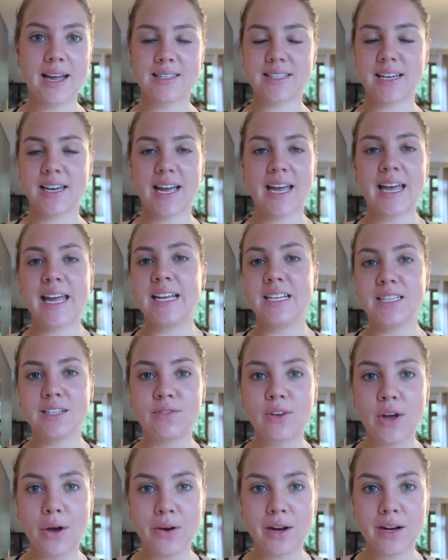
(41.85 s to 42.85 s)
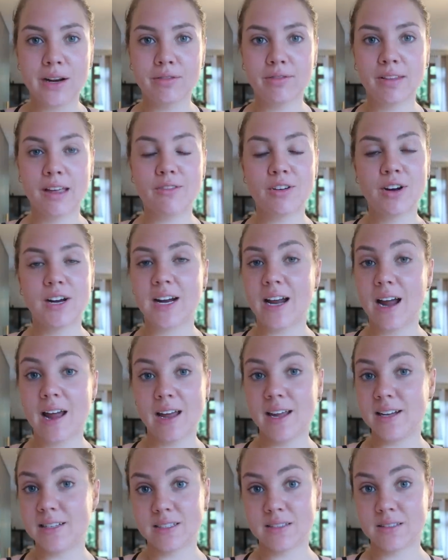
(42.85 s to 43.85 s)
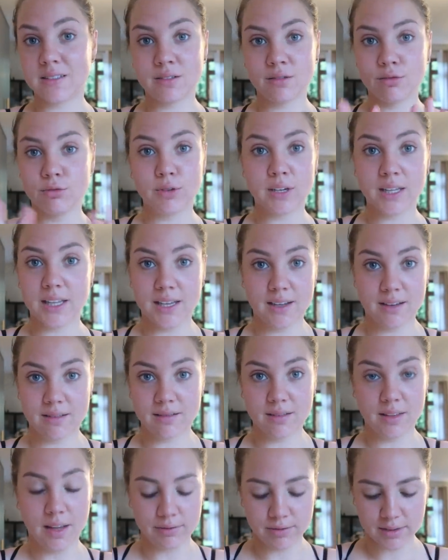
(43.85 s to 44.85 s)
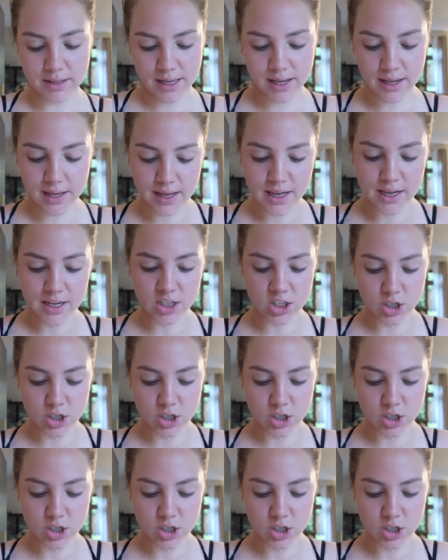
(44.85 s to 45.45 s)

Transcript: it's like a hint of coconut flavor and it's really lovely.